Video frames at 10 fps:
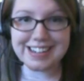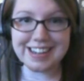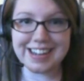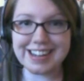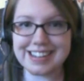
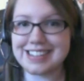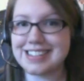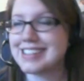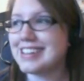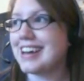I
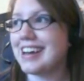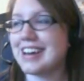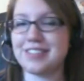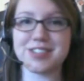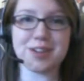
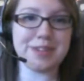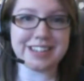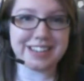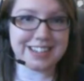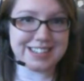have so
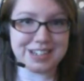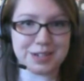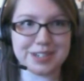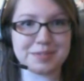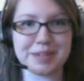many things that I
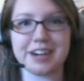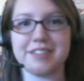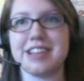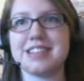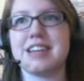want to make
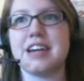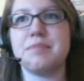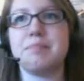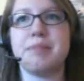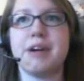off that
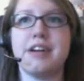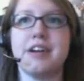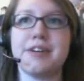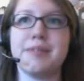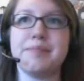site. But
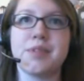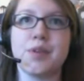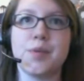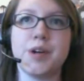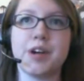
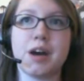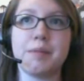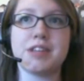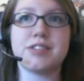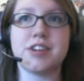what got
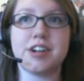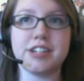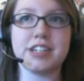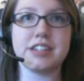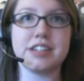me
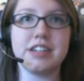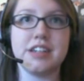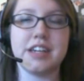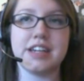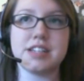started
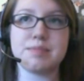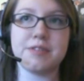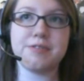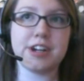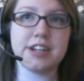is my
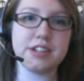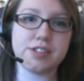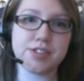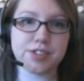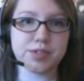friend
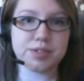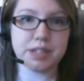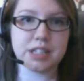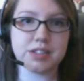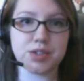introduced
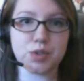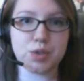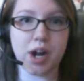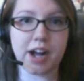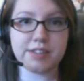me to
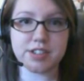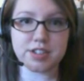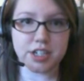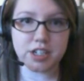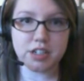
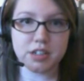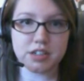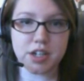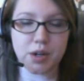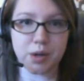
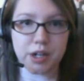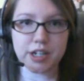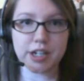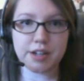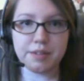Craftster.org,